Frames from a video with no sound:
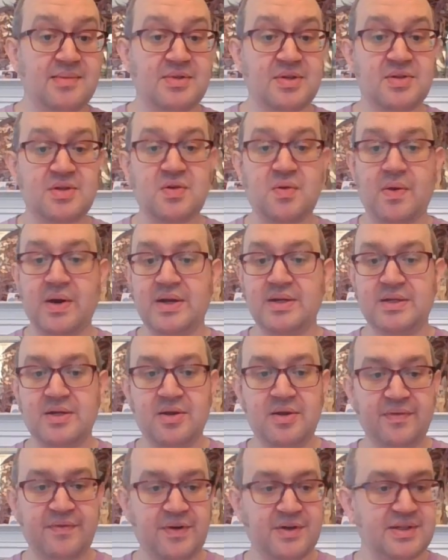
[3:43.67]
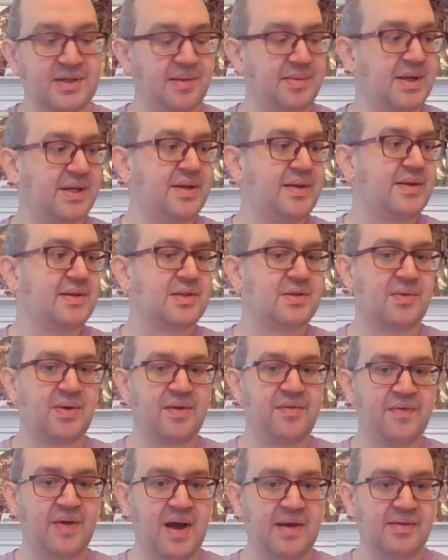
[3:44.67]
It was 22 the first time I did this,
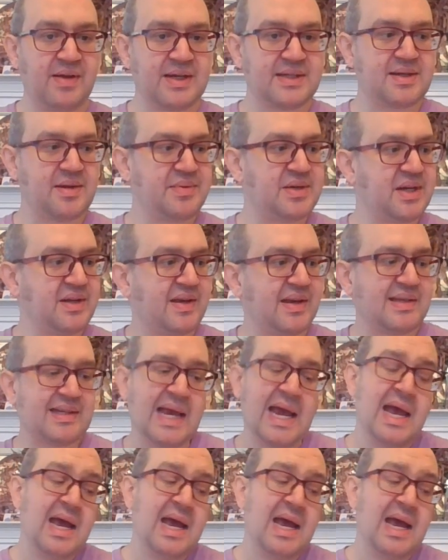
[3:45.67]
25 last time I did this.